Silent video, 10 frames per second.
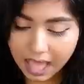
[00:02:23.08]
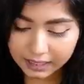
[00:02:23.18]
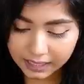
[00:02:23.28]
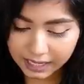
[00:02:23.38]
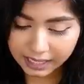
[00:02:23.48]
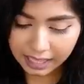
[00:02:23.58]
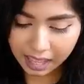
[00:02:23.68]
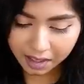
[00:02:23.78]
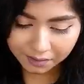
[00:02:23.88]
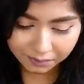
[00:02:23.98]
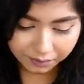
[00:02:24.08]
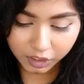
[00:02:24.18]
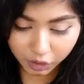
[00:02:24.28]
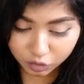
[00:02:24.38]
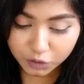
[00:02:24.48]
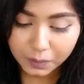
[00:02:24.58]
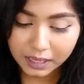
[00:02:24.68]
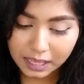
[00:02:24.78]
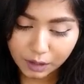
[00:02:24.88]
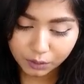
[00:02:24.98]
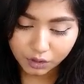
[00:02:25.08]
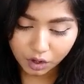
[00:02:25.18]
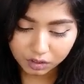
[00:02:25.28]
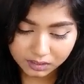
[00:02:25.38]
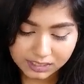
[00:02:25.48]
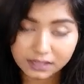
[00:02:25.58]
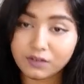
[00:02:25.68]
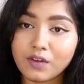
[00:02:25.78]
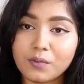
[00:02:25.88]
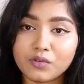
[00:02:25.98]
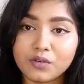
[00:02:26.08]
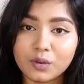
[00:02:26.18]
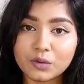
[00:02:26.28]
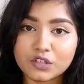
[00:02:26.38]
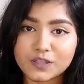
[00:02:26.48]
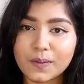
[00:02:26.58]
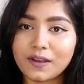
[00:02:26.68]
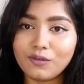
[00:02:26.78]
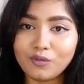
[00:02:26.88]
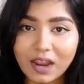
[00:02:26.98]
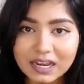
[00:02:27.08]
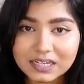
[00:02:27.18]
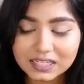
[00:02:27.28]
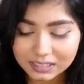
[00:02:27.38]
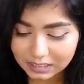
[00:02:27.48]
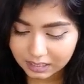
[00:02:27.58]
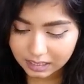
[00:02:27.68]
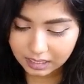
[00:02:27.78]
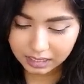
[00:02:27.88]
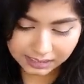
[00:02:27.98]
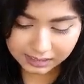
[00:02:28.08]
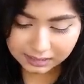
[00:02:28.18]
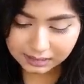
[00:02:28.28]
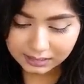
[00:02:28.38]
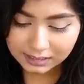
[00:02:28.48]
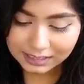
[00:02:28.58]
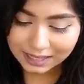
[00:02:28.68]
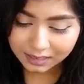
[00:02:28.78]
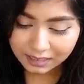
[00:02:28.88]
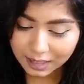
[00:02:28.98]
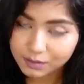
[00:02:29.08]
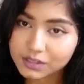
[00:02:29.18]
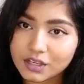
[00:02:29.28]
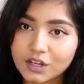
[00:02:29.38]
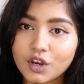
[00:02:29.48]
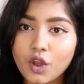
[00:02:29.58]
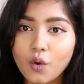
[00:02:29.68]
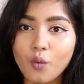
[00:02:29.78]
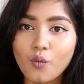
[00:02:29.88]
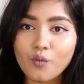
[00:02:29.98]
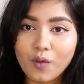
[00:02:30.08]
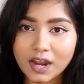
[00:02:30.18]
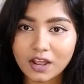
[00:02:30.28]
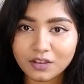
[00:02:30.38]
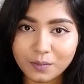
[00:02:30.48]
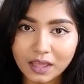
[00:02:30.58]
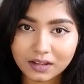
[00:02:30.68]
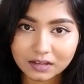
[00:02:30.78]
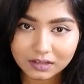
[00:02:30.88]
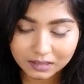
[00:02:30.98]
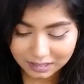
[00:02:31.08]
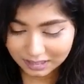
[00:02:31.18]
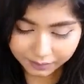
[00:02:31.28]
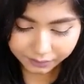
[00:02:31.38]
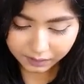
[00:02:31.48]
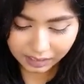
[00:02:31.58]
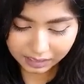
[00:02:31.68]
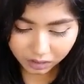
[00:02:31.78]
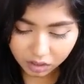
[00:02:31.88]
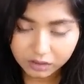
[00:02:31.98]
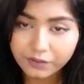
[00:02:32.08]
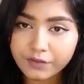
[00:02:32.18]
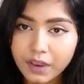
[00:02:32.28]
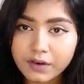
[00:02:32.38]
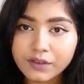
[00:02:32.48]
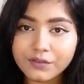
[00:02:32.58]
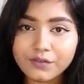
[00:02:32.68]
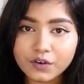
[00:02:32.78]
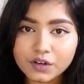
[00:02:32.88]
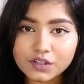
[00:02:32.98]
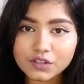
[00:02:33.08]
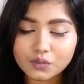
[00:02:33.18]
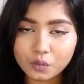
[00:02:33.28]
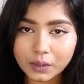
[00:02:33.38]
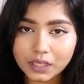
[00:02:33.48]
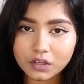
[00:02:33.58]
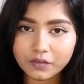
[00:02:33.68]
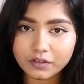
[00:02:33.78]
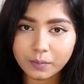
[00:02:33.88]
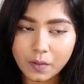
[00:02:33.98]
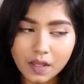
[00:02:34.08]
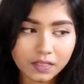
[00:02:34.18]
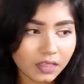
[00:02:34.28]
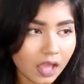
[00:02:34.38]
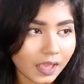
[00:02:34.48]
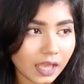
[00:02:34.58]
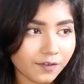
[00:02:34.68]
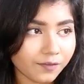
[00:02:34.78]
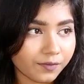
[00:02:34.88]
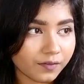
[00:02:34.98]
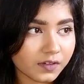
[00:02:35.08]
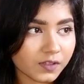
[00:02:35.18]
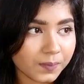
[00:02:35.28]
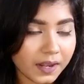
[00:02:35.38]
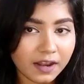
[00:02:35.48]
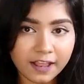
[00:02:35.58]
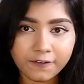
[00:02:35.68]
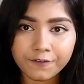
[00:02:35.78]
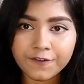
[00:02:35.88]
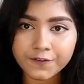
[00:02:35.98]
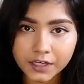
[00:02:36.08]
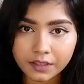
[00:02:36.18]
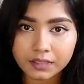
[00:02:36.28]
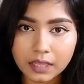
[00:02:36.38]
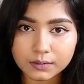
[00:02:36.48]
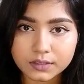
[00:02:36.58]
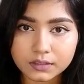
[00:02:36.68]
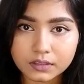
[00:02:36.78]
And then I have a huge payout on 2nd February, which is my rent. That's 10,000 right out the bank. I feel like on the very first week of the month, I have spent like 15,000.